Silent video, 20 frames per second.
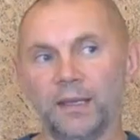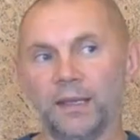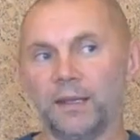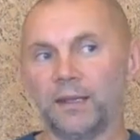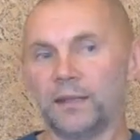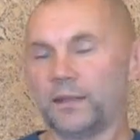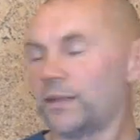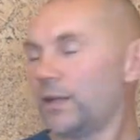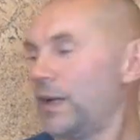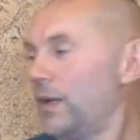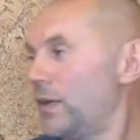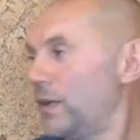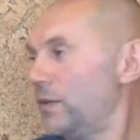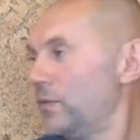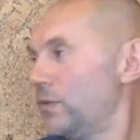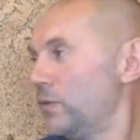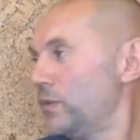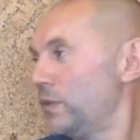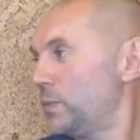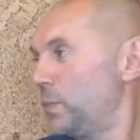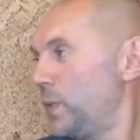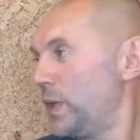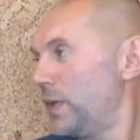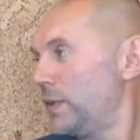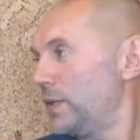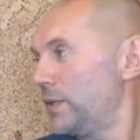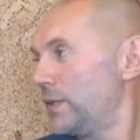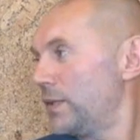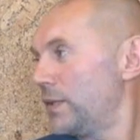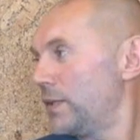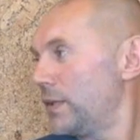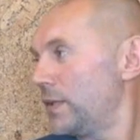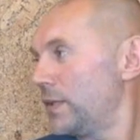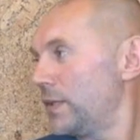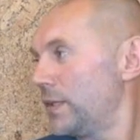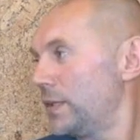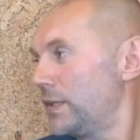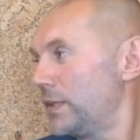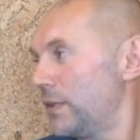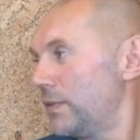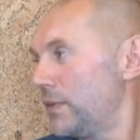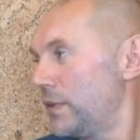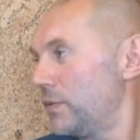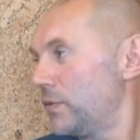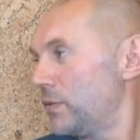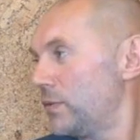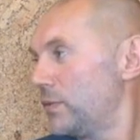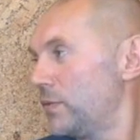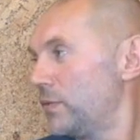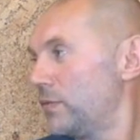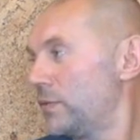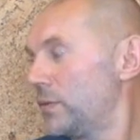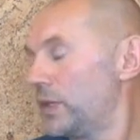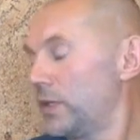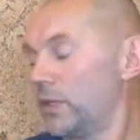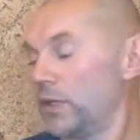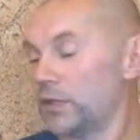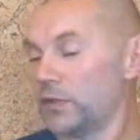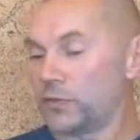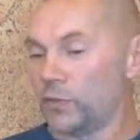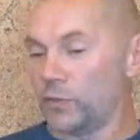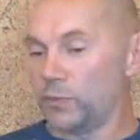I suggest doing the practice of steel frame.